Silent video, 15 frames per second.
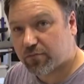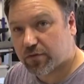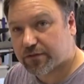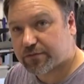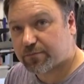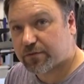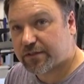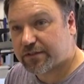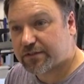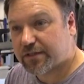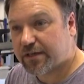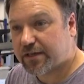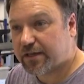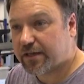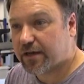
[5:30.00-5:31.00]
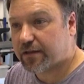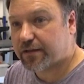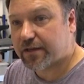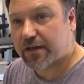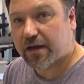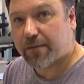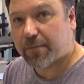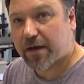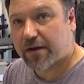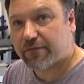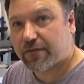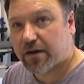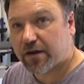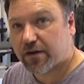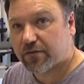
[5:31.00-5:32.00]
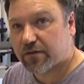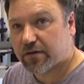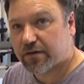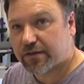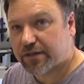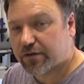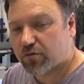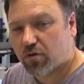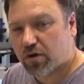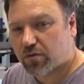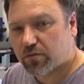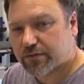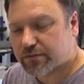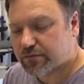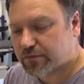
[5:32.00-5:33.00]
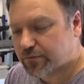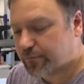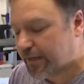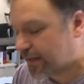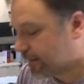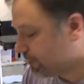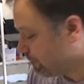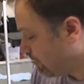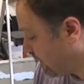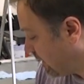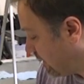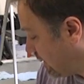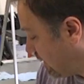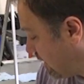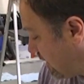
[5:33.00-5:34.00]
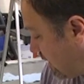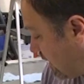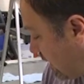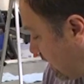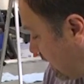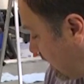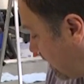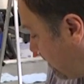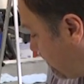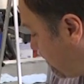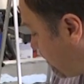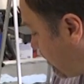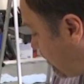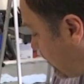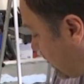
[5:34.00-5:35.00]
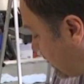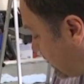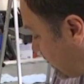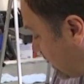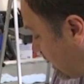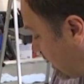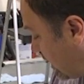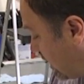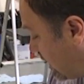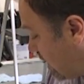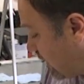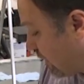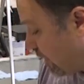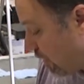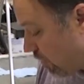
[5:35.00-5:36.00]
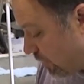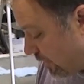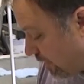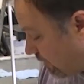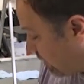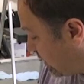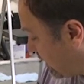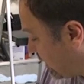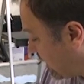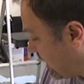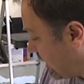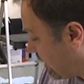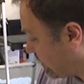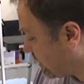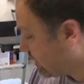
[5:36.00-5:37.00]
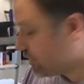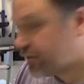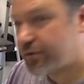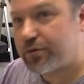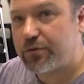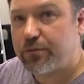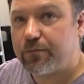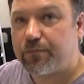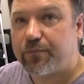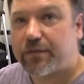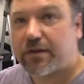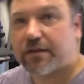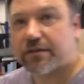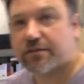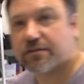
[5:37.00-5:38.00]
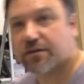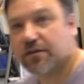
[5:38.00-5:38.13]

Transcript: was pretty stinky on the modifier. The gear oil wasn't too bad. But the only other thing that you have to do is